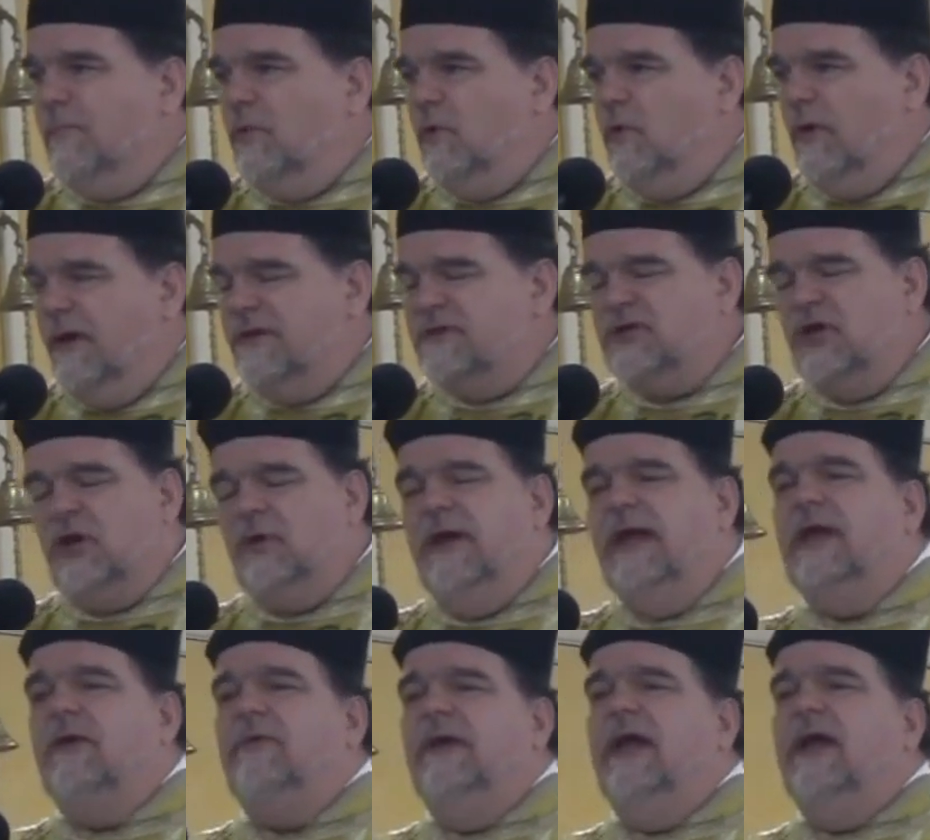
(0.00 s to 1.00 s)
who was the
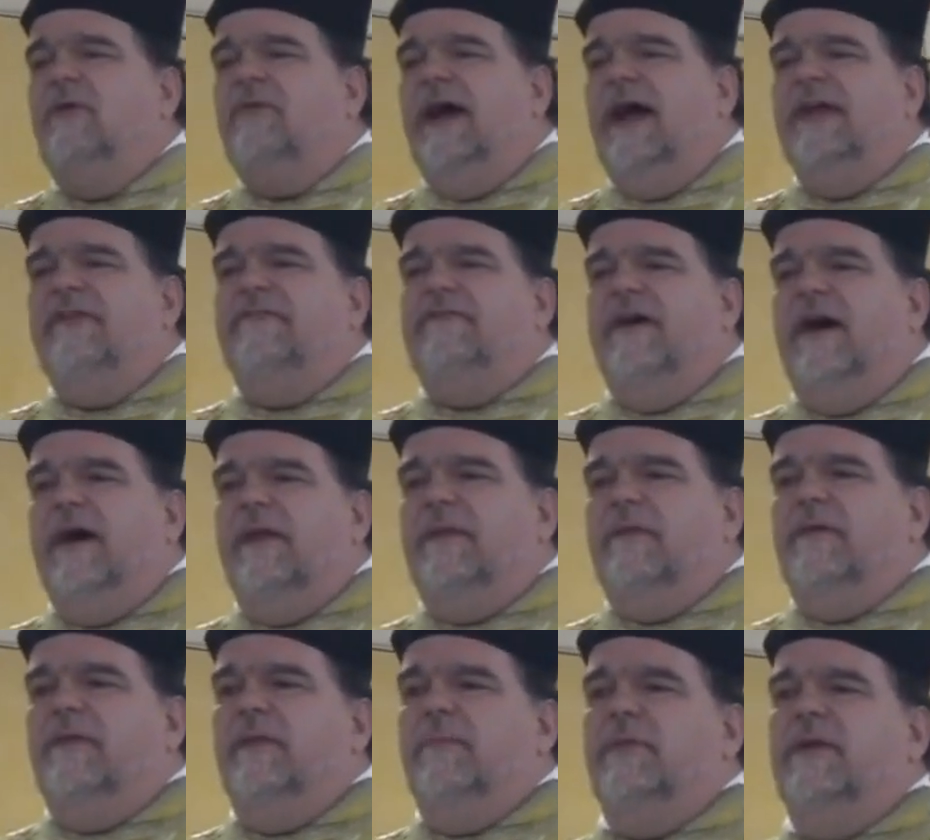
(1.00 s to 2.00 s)

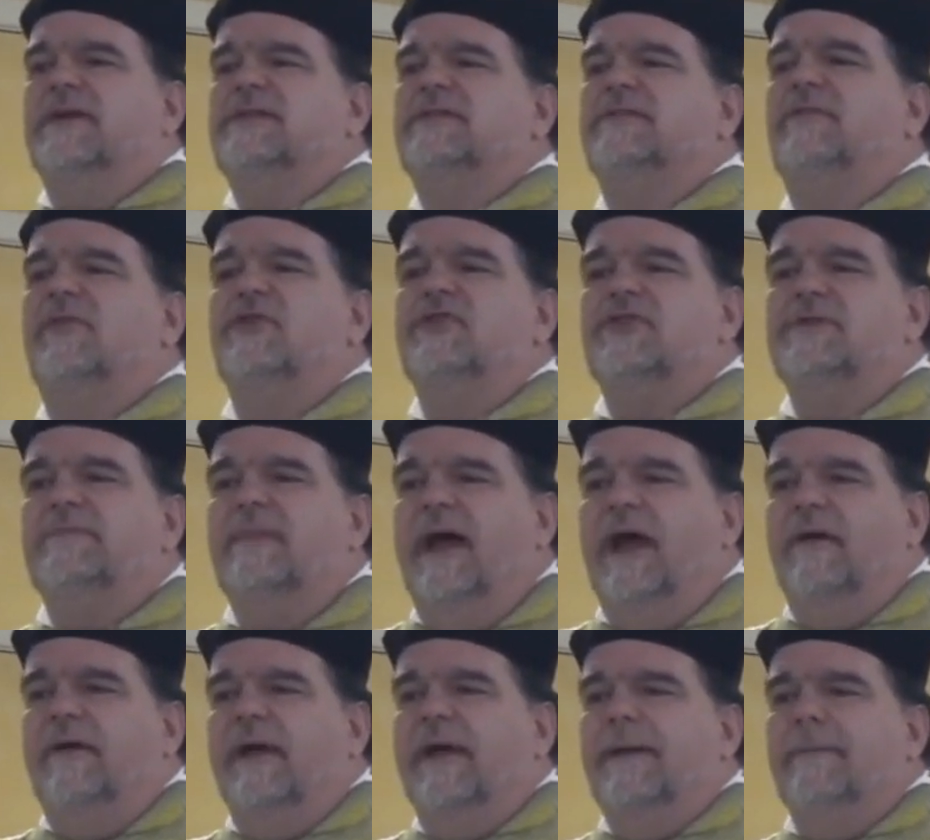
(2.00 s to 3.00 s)
great-great-grandfather of the Blessed Virgin
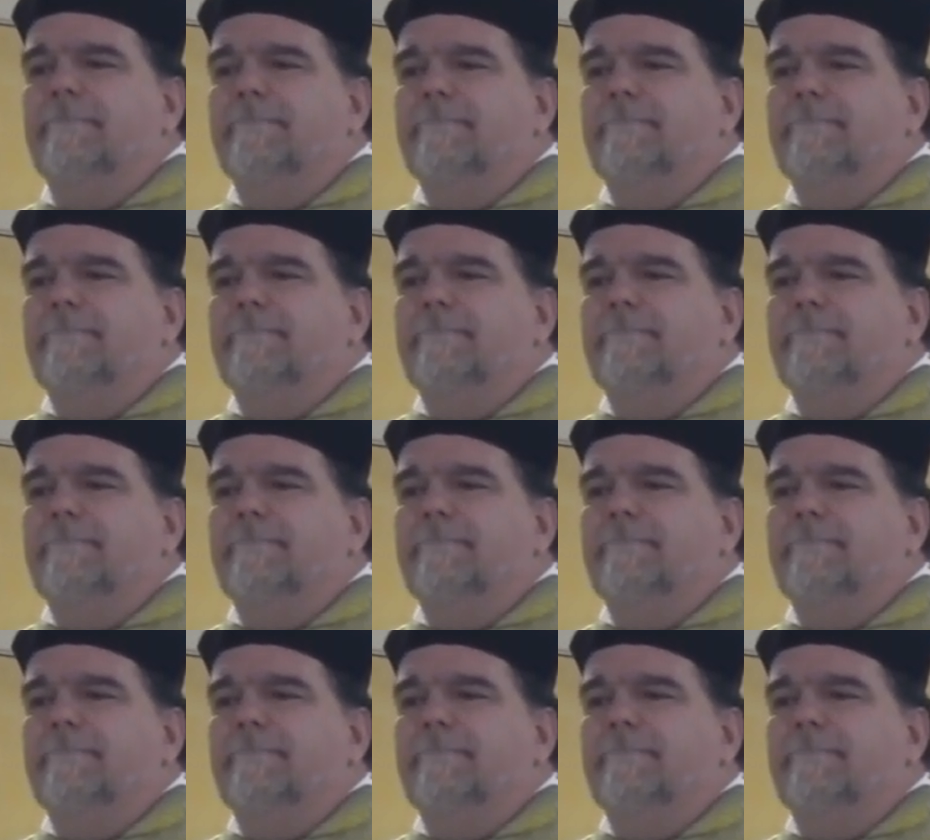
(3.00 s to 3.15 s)
Mary.